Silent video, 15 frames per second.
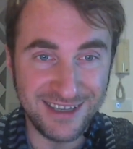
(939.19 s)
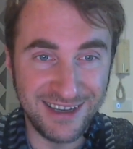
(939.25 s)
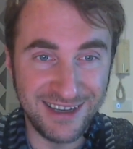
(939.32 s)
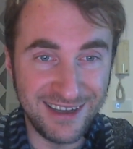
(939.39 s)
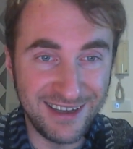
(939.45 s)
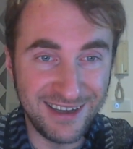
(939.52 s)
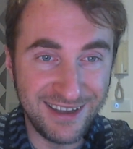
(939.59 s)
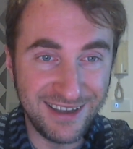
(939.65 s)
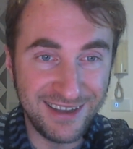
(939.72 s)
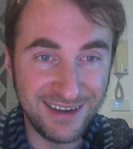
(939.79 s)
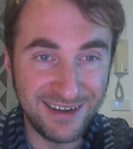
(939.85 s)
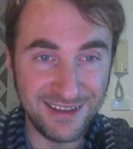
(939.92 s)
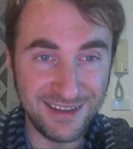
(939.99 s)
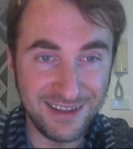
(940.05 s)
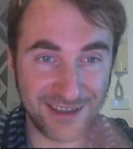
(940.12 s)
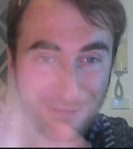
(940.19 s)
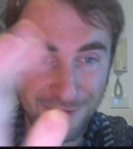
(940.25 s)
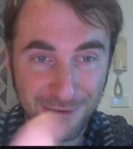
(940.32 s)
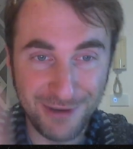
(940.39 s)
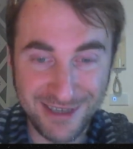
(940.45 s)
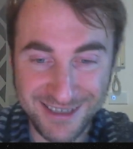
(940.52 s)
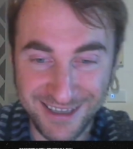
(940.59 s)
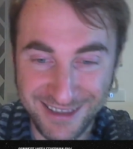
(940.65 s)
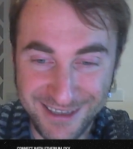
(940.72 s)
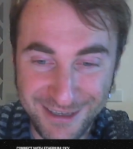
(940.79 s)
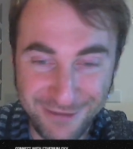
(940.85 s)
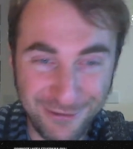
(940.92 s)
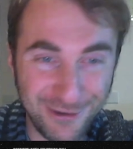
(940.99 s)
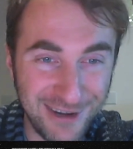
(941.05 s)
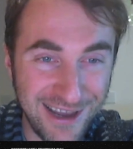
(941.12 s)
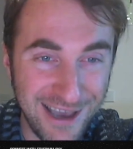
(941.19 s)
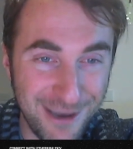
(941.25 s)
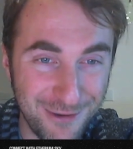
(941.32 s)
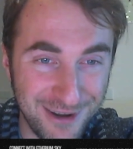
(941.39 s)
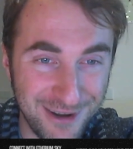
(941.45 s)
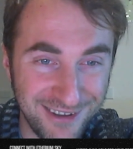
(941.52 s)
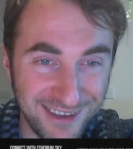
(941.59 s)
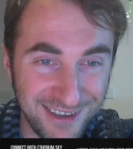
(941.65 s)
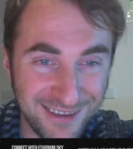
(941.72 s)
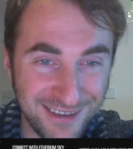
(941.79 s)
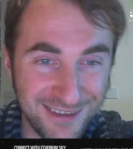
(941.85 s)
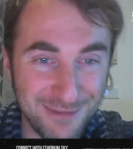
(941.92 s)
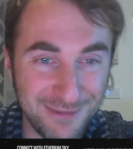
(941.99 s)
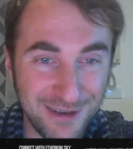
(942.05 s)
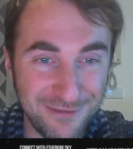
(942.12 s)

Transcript: on this for now, and I'll get to my